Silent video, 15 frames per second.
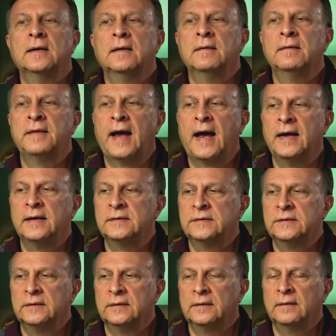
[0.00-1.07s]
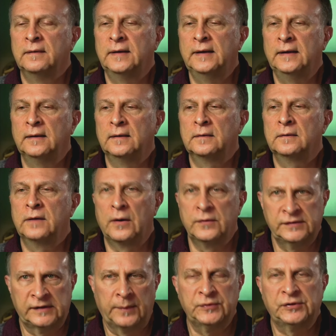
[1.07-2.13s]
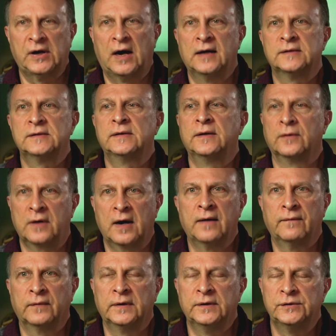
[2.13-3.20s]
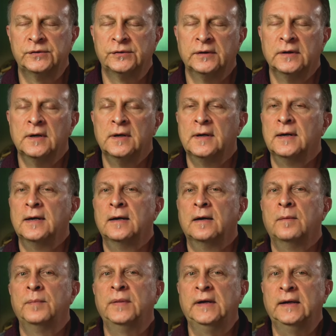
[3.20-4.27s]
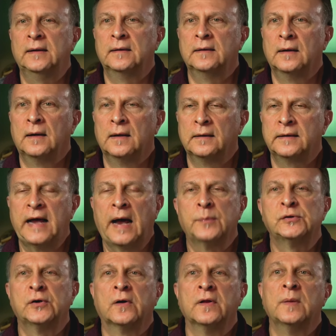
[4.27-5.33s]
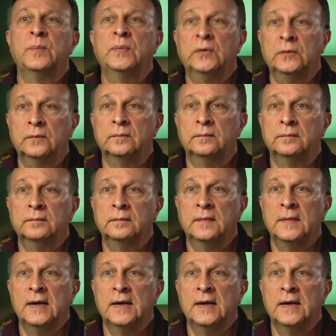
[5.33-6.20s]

that the close-up shots, their coverage, be captured on the boom,